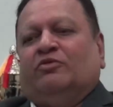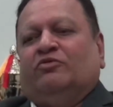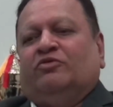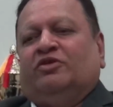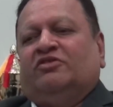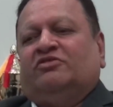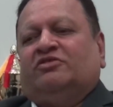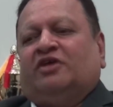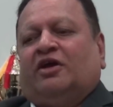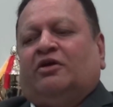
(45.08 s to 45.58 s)

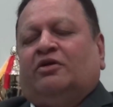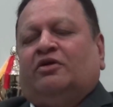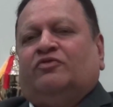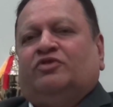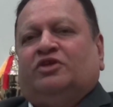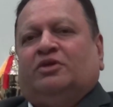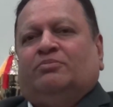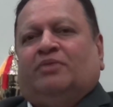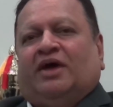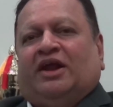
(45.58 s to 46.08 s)
We started
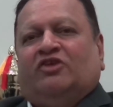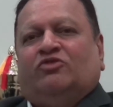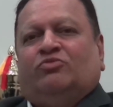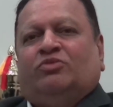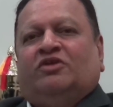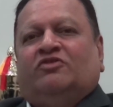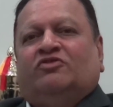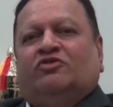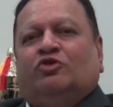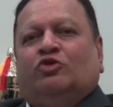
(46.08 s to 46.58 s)
off with a
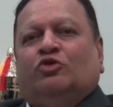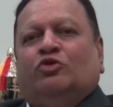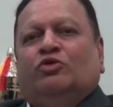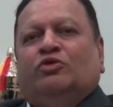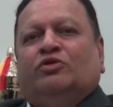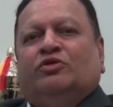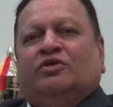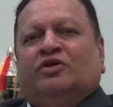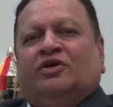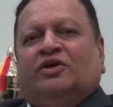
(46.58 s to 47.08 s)
management
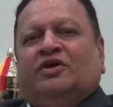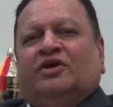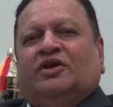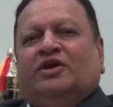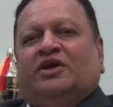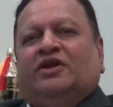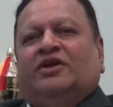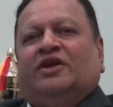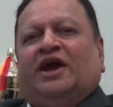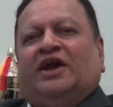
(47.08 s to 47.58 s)
school
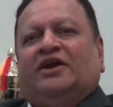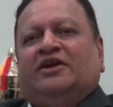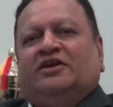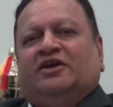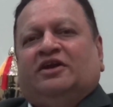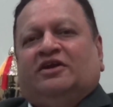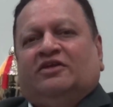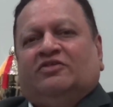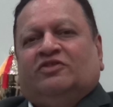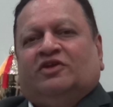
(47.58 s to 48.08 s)
in
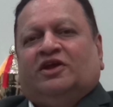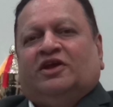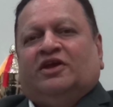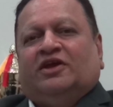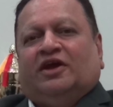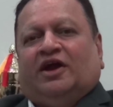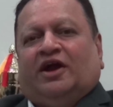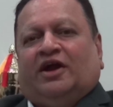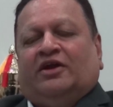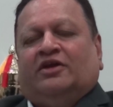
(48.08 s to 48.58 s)

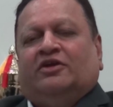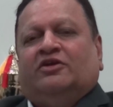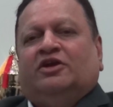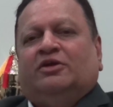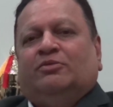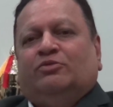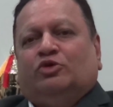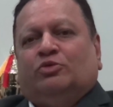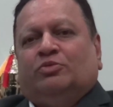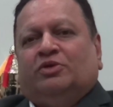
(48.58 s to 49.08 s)
1983 and a
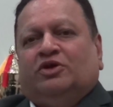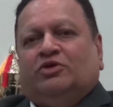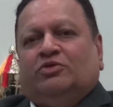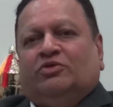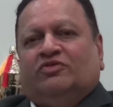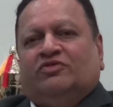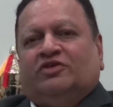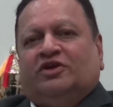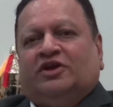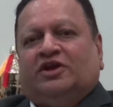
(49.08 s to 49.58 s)
deemed to be
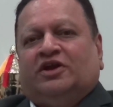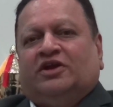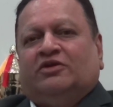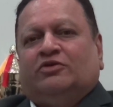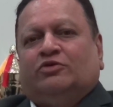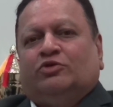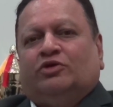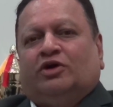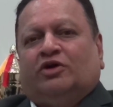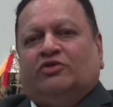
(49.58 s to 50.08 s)
university
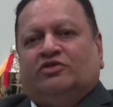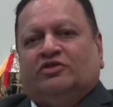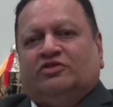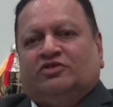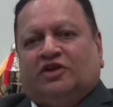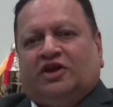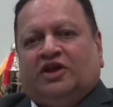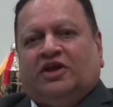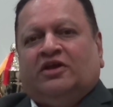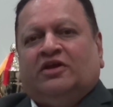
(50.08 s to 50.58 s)
in
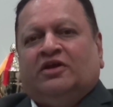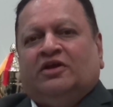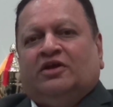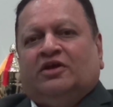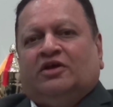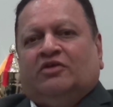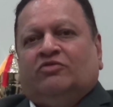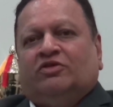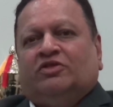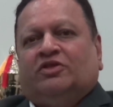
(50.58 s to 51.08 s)
2003
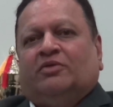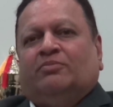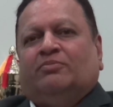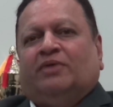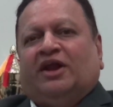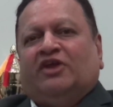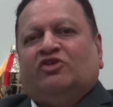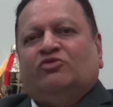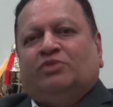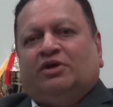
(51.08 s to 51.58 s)
with a
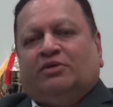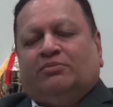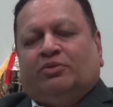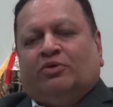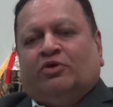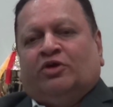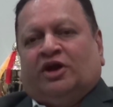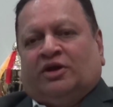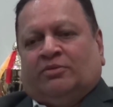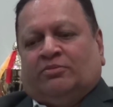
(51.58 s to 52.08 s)
management
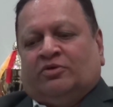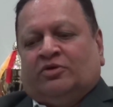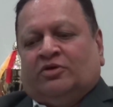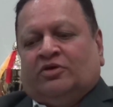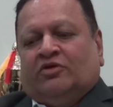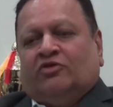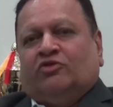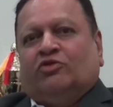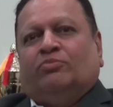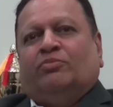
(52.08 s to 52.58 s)
program.
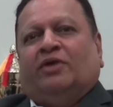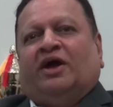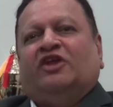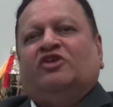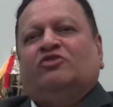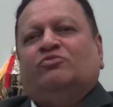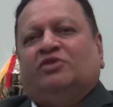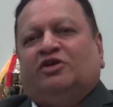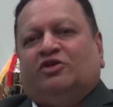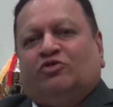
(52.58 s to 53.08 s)
So
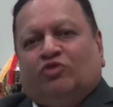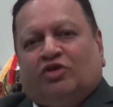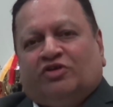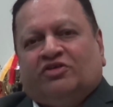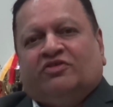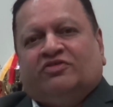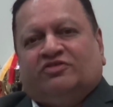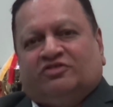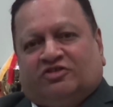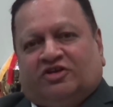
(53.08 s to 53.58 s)
management
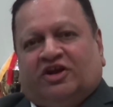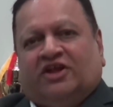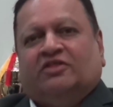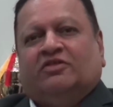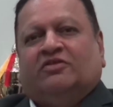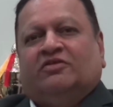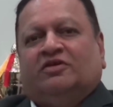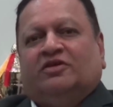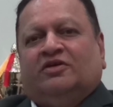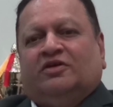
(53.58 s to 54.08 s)
was our
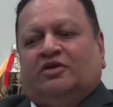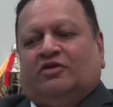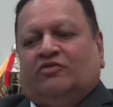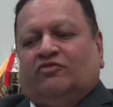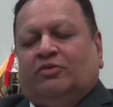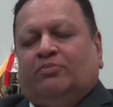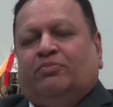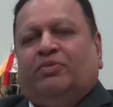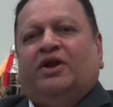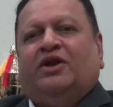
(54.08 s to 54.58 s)
strength.
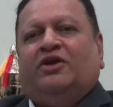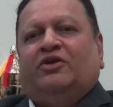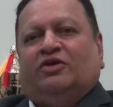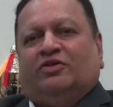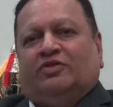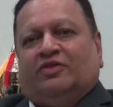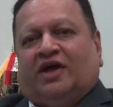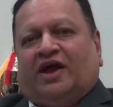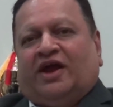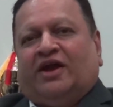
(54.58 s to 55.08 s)
We built
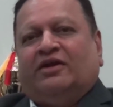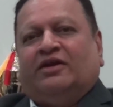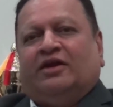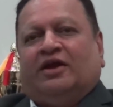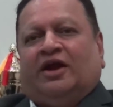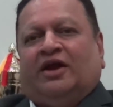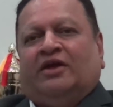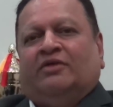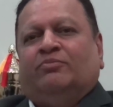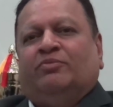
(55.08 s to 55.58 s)
on that
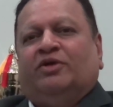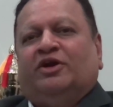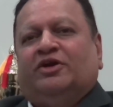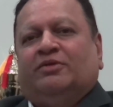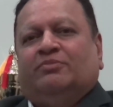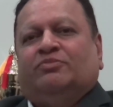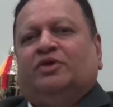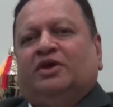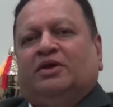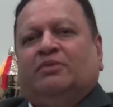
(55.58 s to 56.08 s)
and
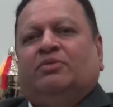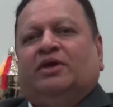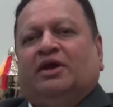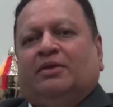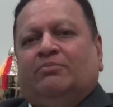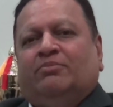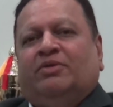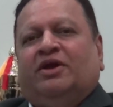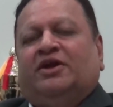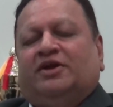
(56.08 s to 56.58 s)
built up the
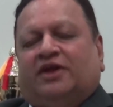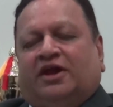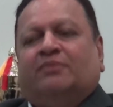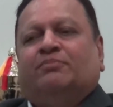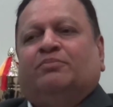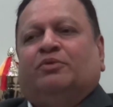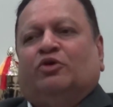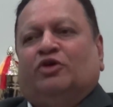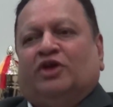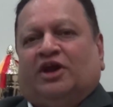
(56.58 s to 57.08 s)
MBA
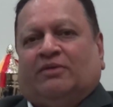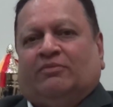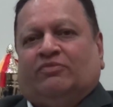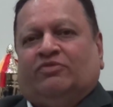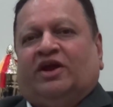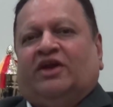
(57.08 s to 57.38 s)
Tech program.